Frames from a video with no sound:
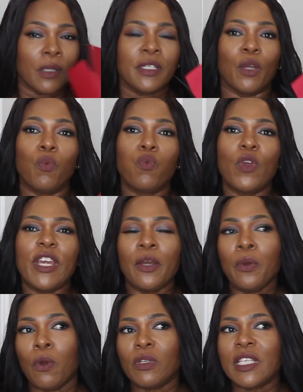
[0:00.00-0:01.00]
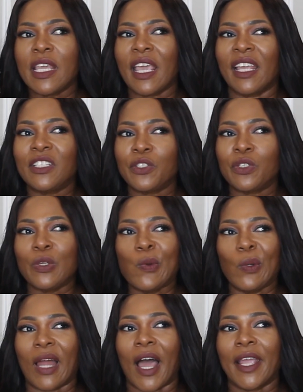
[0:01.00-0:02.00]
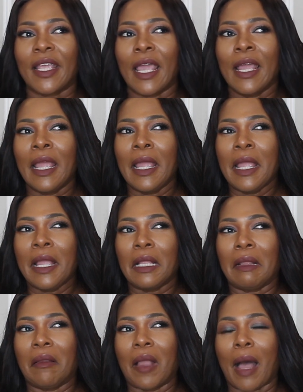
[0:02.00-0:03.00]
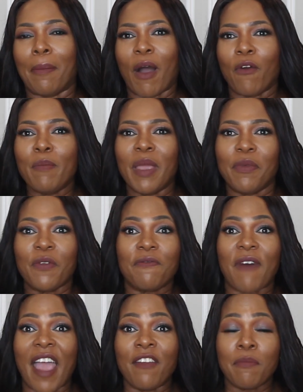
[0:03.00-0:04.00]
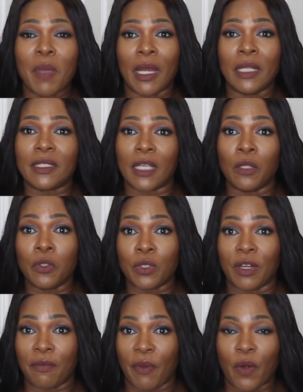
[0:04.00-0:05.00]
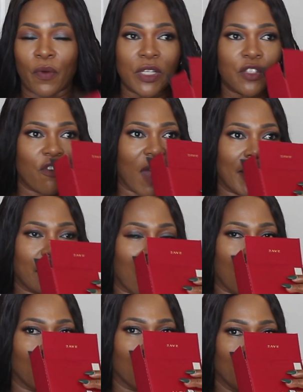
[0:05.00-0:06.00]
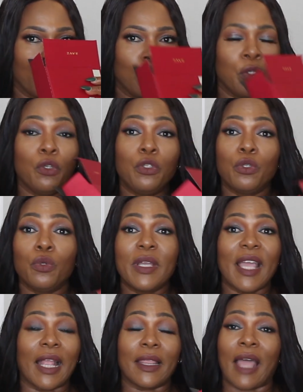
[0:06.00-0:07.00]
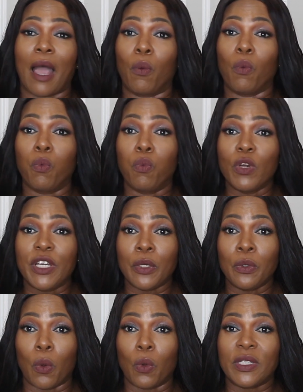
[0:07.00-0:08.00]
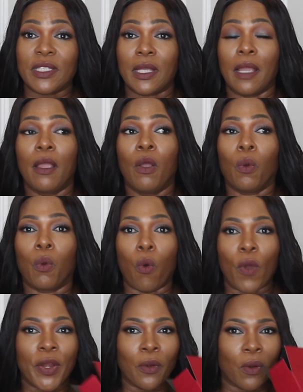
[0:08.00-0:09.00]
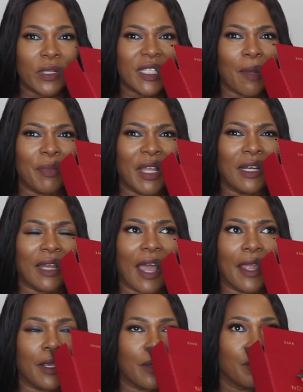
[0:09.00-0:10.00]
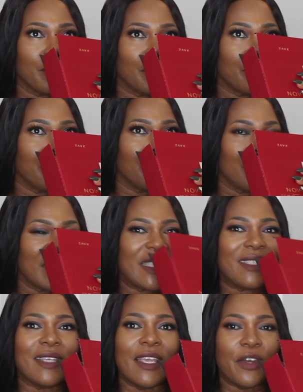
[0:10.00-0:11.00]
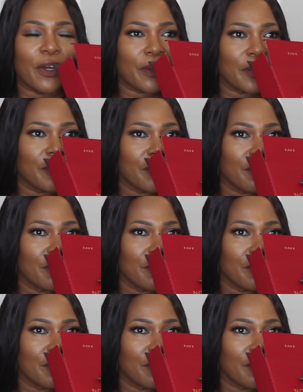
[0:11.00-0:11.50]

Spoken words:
The woody note hits you like about maybe 5 minutes into the fragrance dry down. You do get that woody notes going on, something like cedar.